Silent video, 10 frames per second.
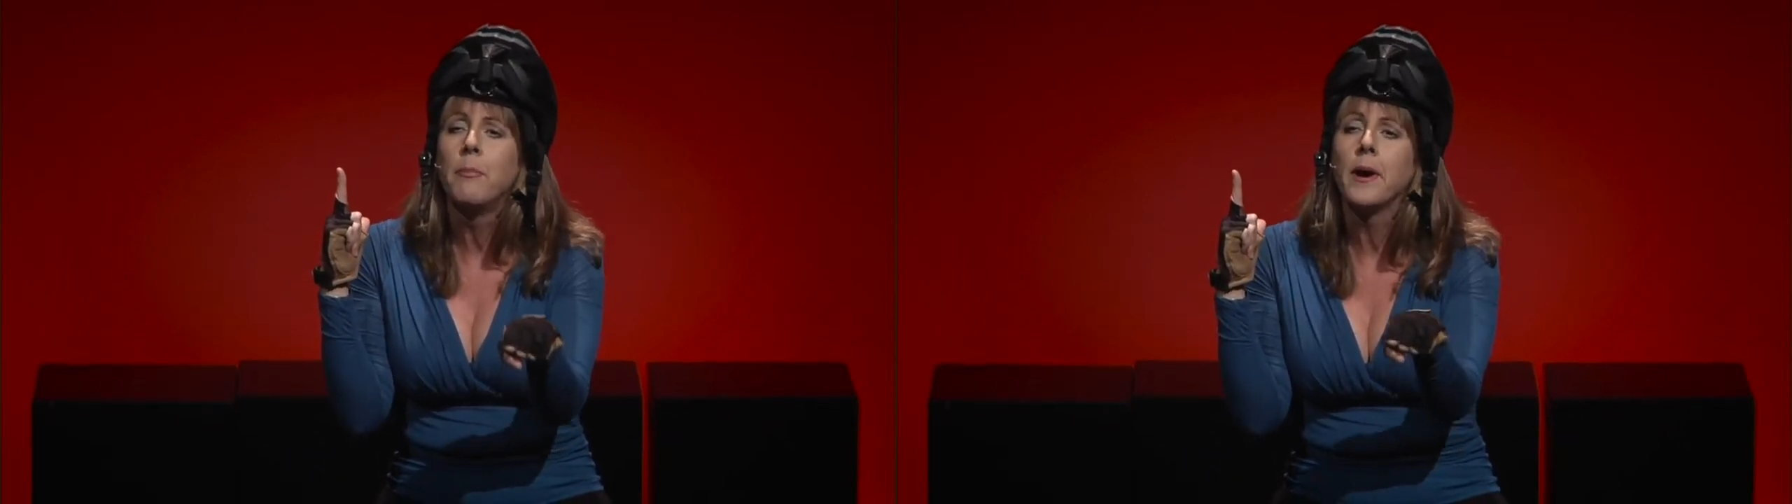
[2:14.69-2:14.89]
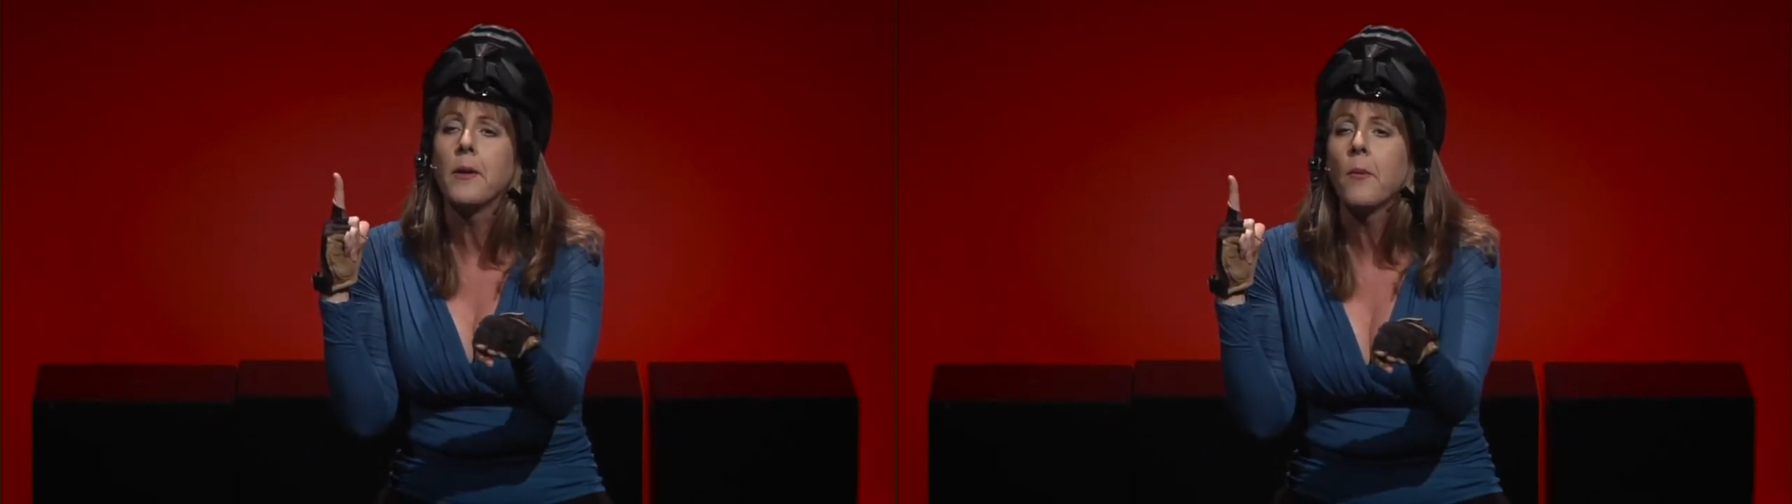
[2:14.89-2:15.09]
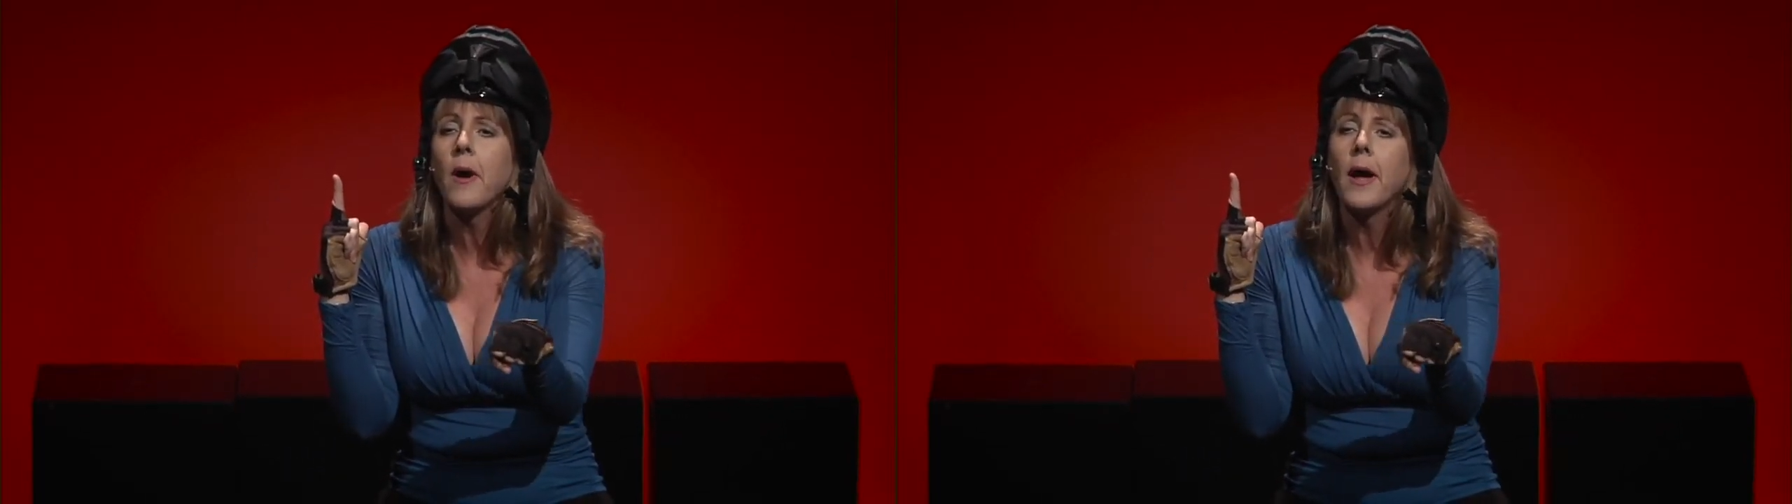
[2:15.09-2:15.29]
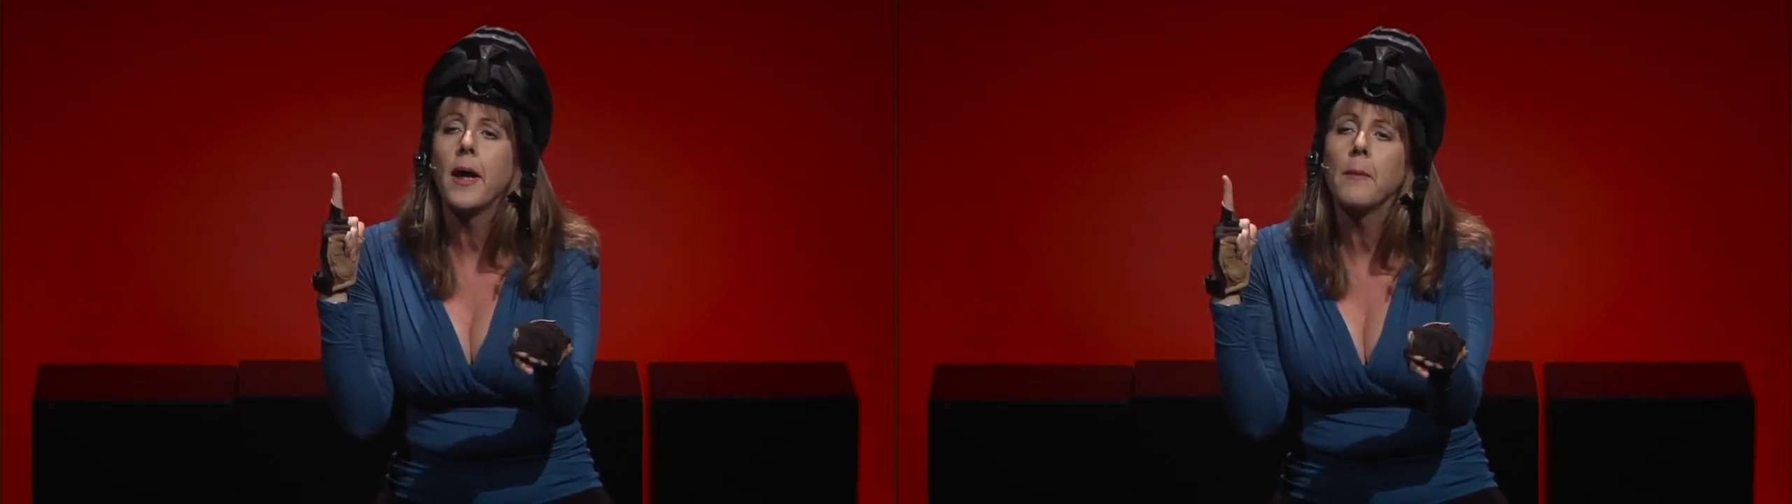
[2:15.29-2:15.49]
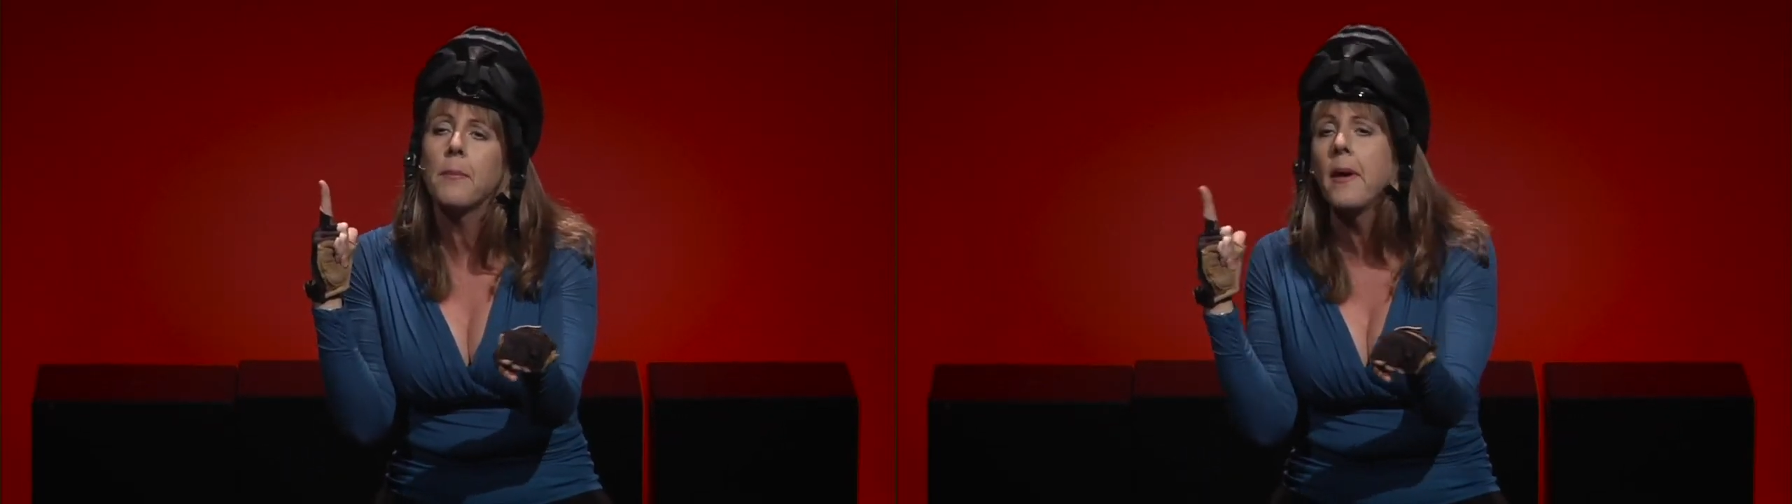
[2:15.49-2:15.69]
butt
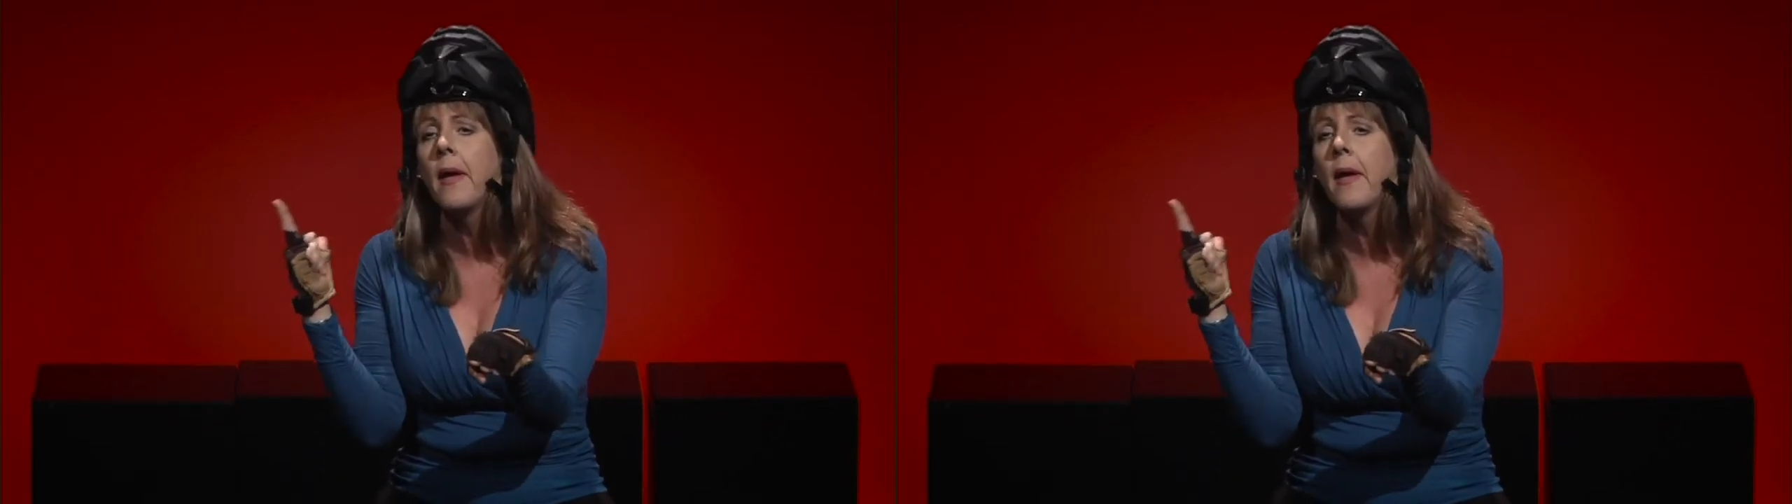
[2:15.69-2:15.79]
wipe.